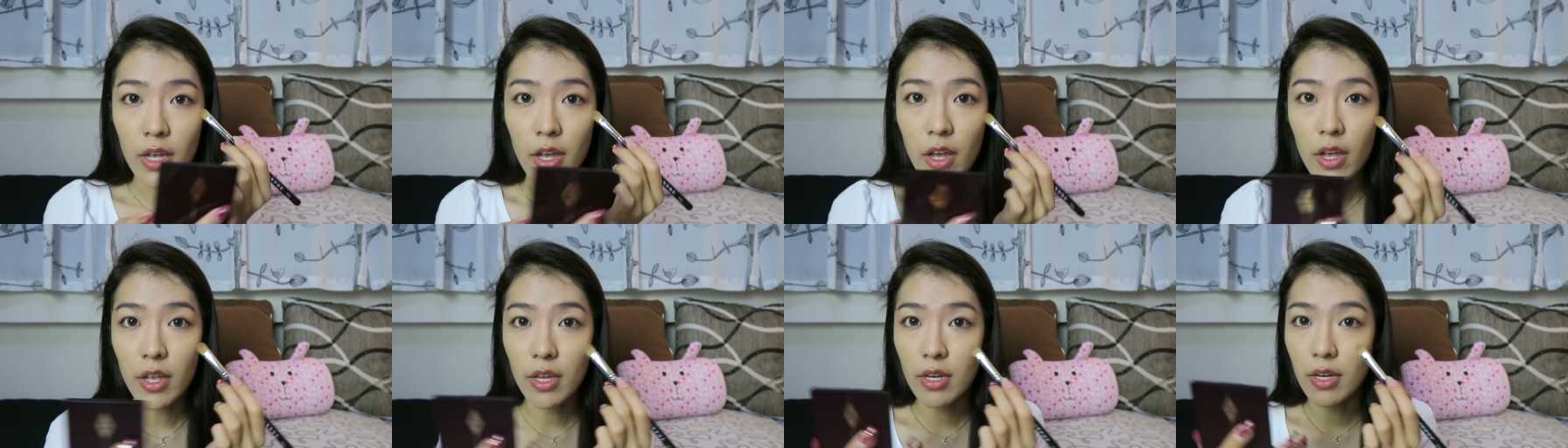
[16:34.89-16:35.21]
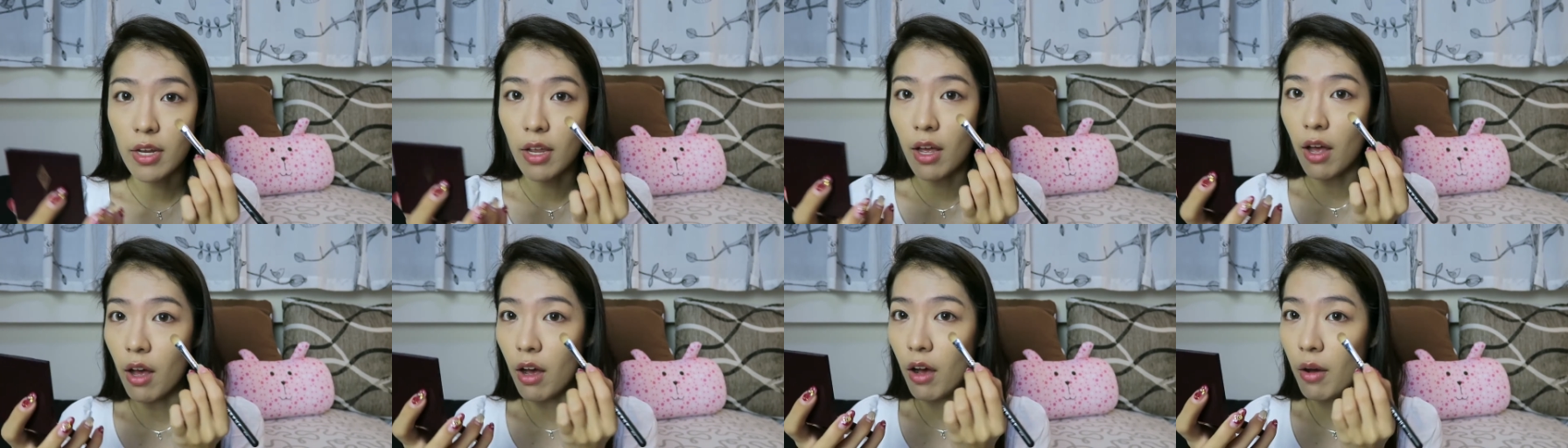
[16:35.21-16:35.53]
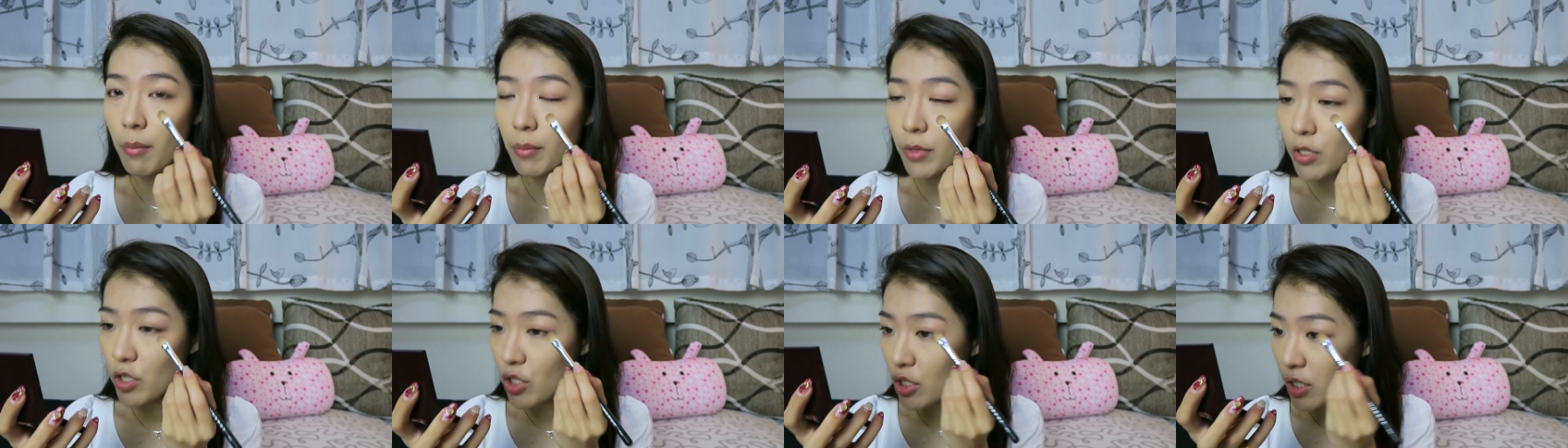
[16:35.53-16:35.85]
in an
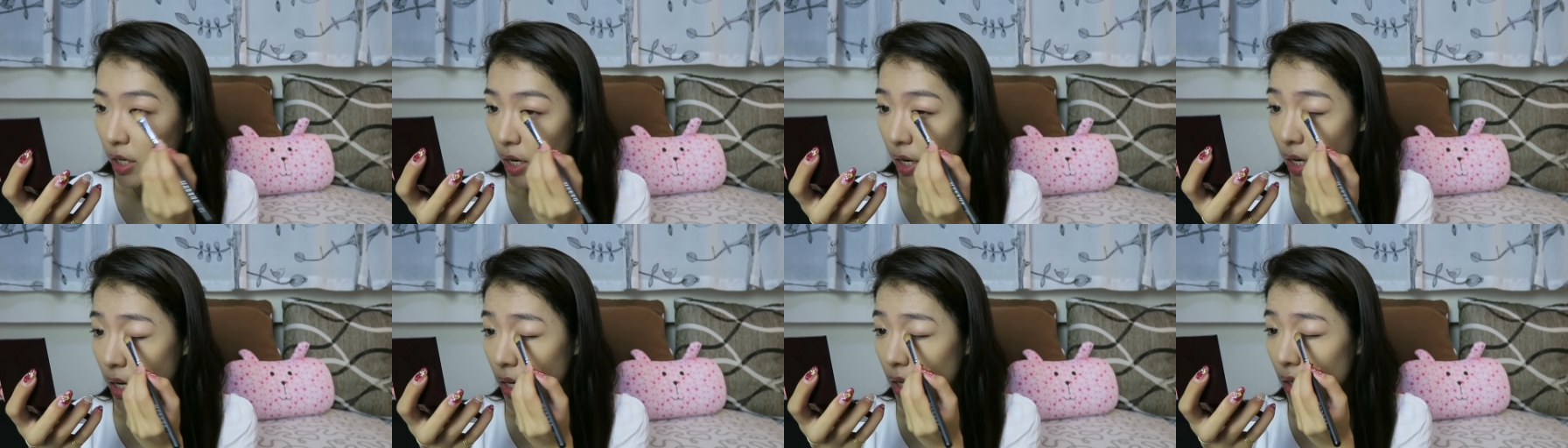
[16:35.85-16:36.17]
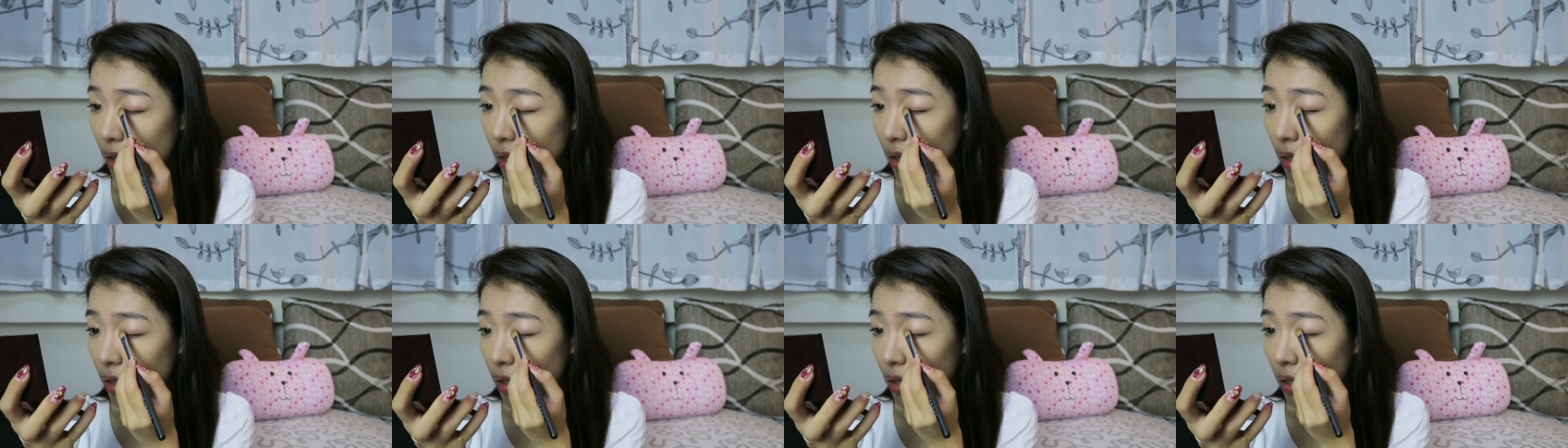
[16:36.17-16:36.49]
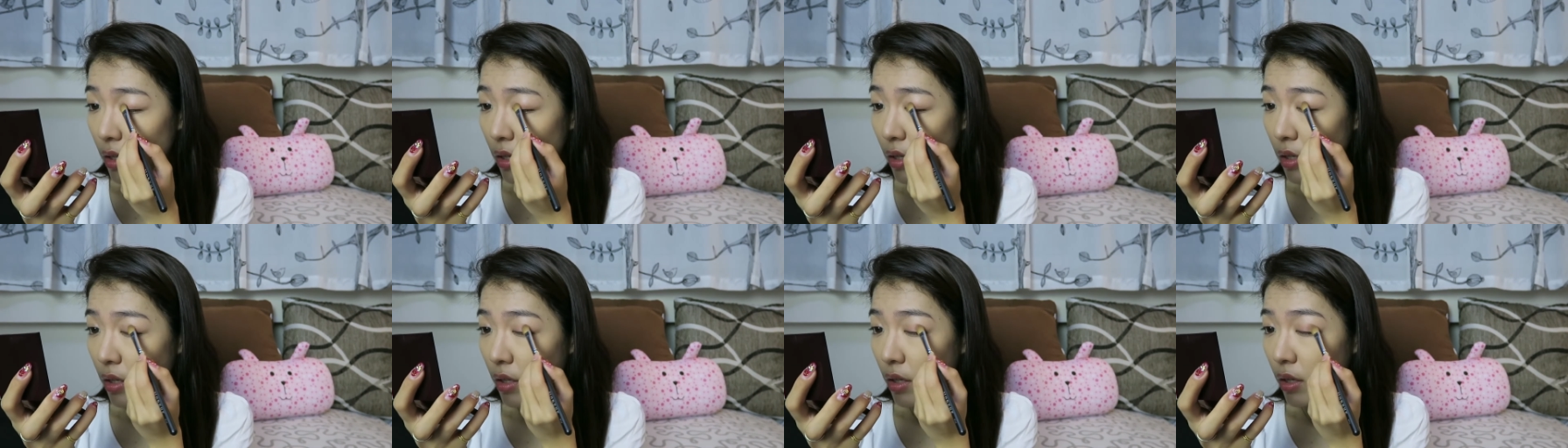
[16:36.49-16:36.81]
almond shade
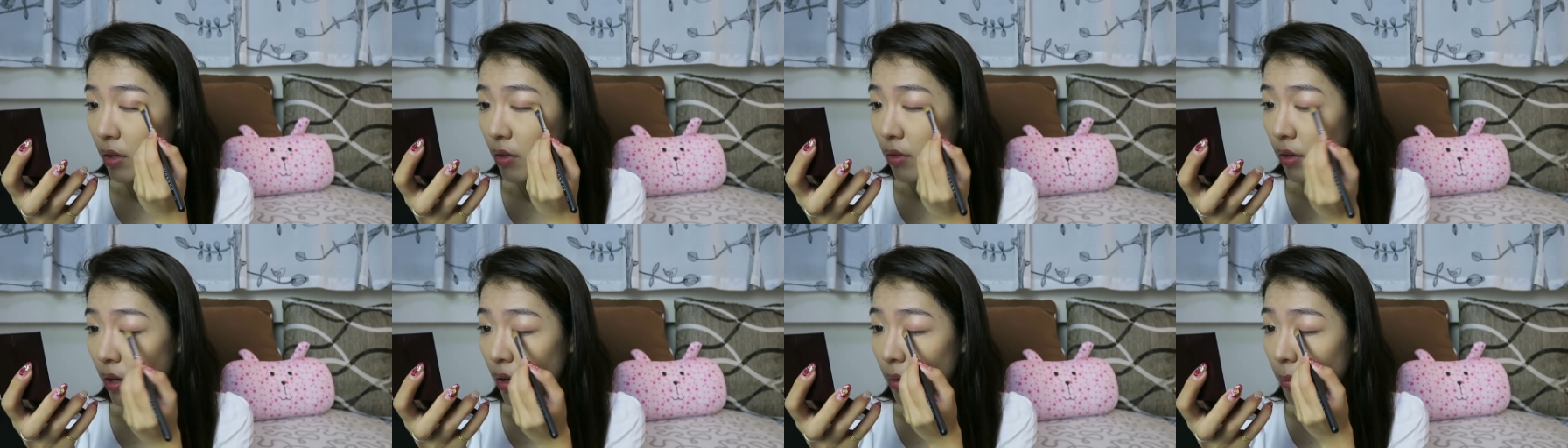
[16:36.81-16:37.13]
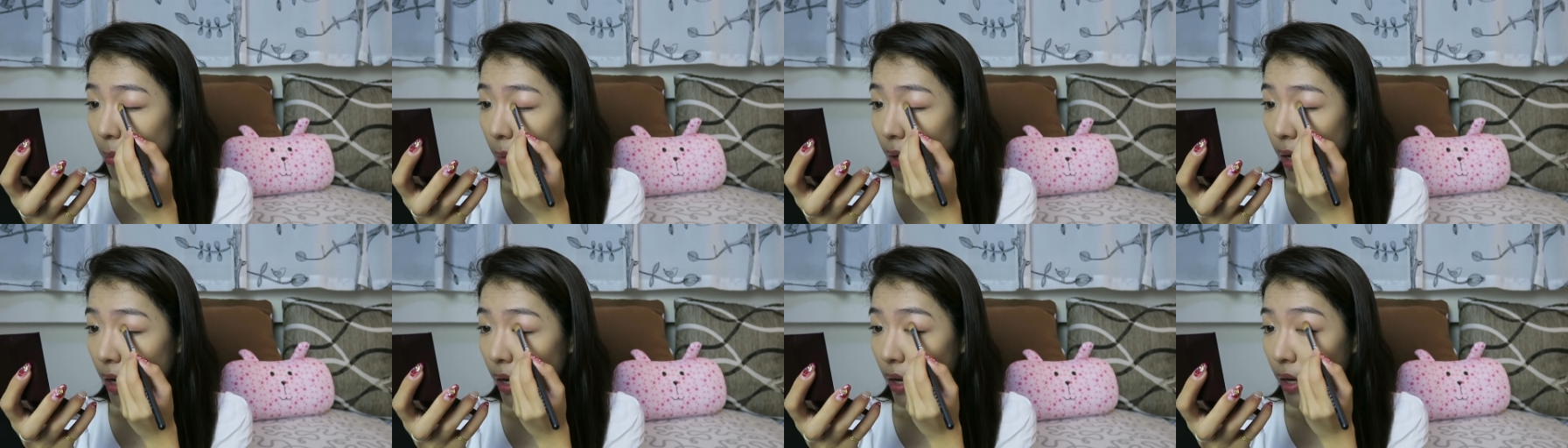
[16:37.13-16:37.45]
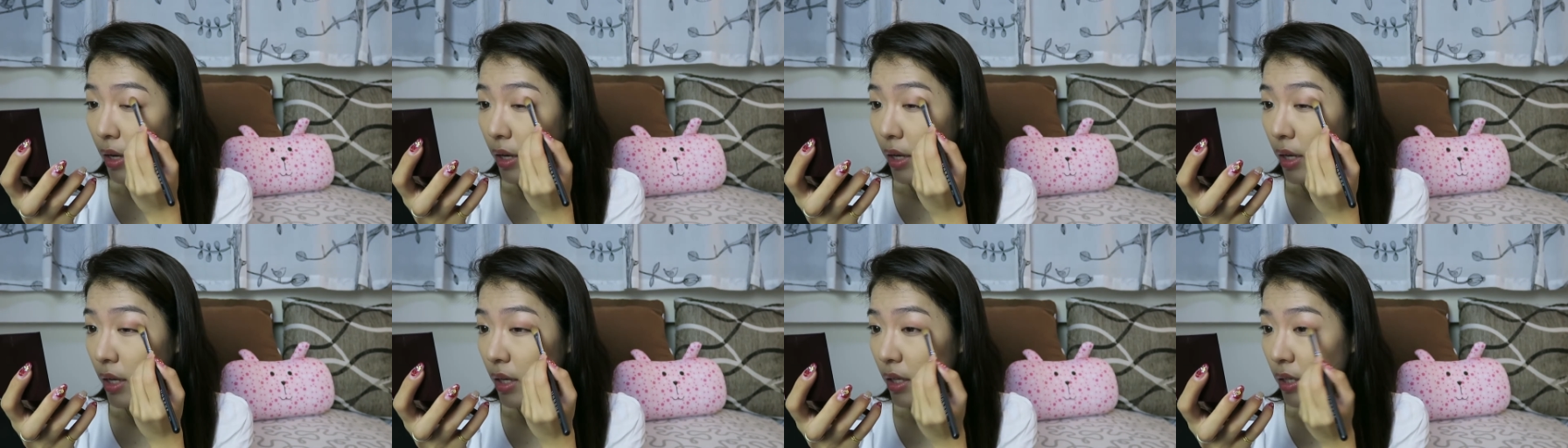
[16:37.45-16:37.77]
around my
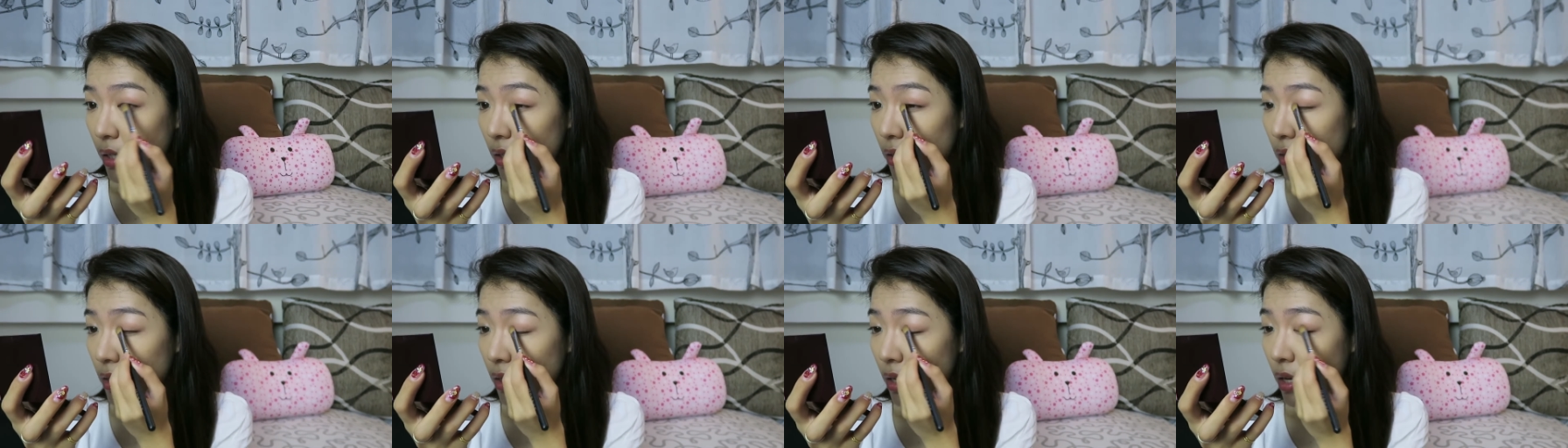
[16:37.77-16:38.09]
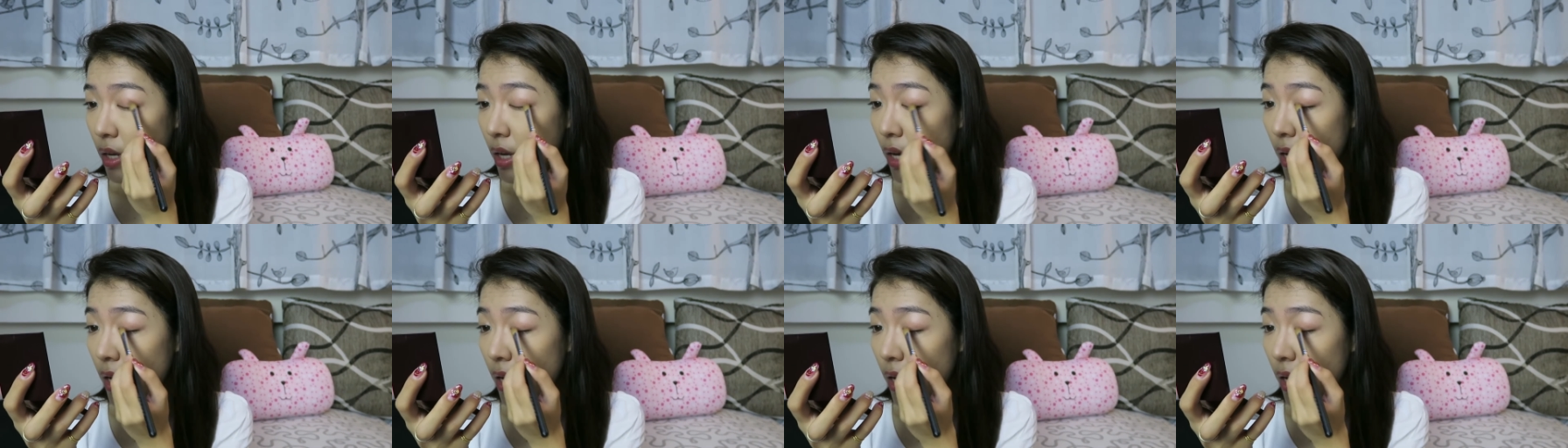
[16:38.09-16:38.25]
eyes.